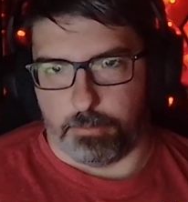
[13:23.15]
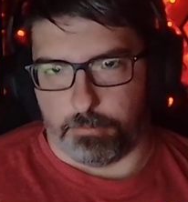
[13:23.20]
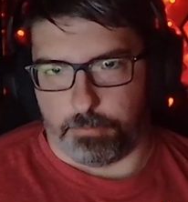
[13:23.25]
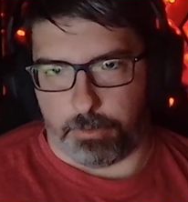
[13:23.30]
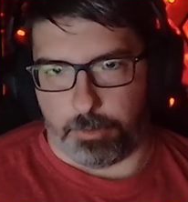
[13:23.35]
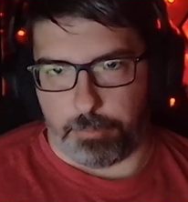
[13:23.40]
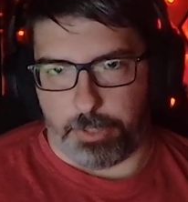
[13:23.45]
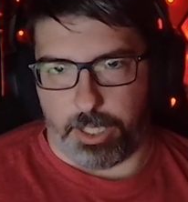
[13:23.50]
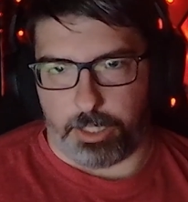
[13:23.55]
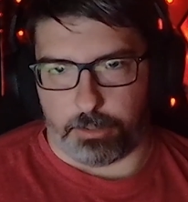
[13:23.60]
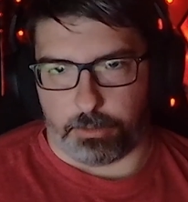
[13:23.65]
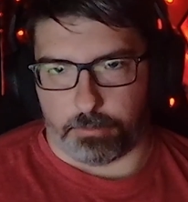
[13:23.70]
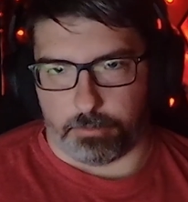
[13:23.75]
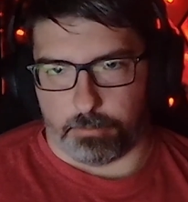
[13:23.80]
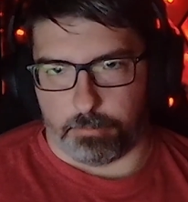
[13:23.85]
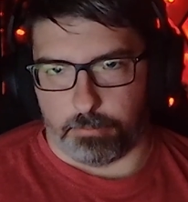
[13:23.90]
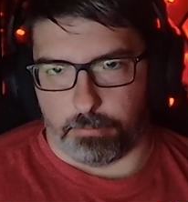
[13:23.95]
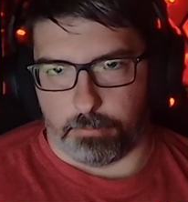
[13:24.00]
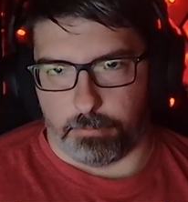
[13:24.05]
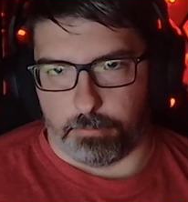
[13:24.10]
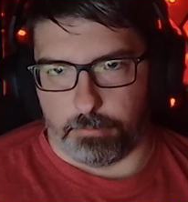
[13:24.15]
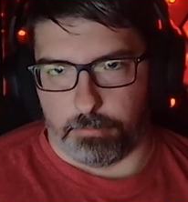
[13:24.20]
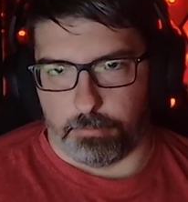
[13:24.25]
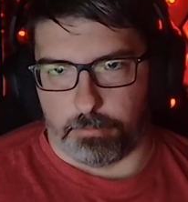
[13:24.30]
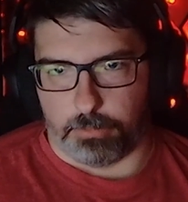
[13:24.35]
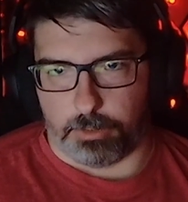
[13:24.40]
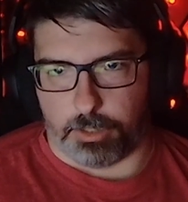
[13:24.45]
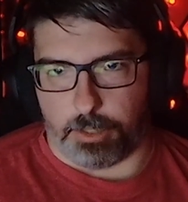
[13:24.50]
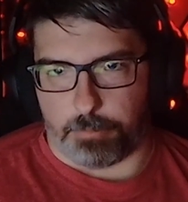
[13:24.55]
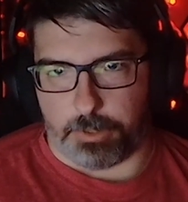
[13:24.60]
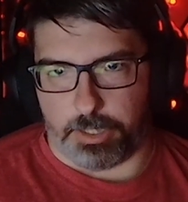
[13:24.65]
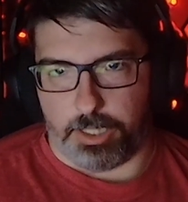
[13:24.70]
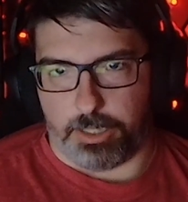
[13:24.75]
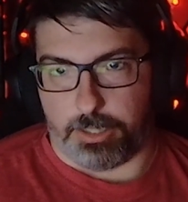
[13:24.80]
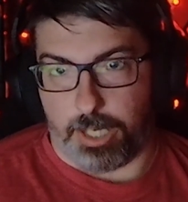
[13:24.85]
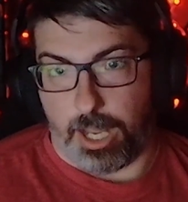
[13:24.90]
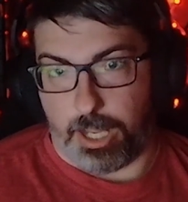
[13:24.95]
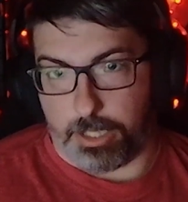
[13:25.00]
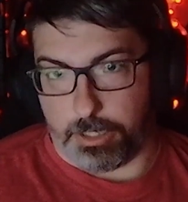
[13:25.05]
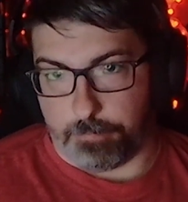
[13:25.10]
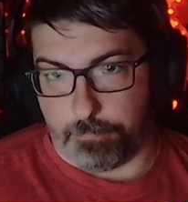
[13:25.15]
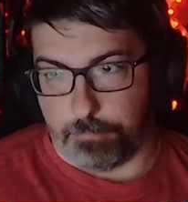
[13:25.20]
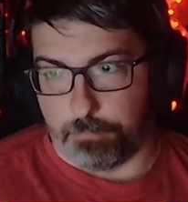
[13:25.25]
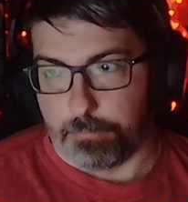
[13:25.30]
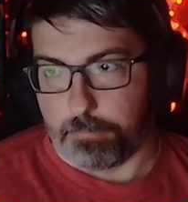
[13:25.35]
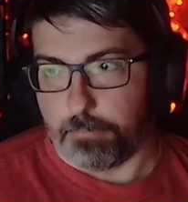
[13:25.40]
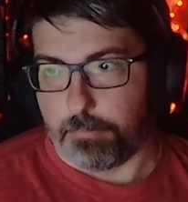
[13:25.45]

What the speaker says: from that company, dying.